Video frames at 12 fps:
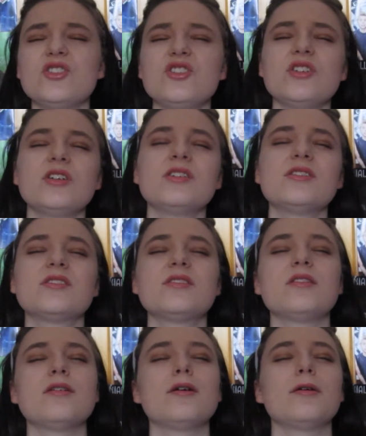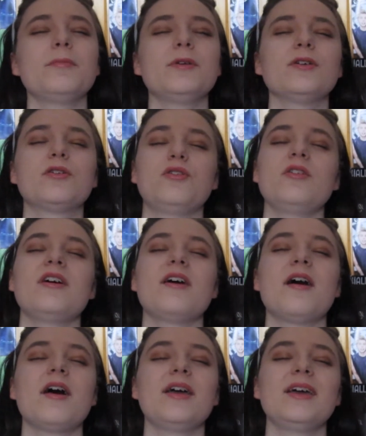Just stop your
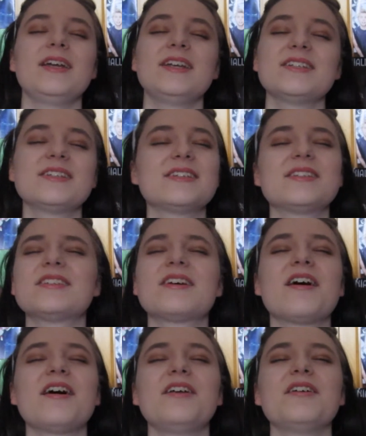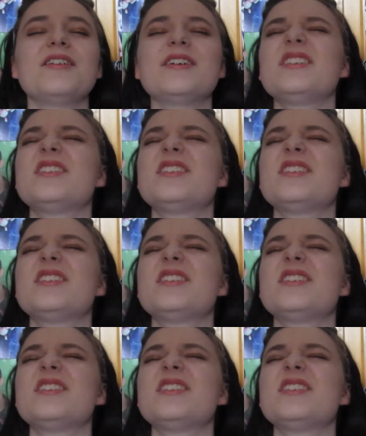crying, it's a sign of the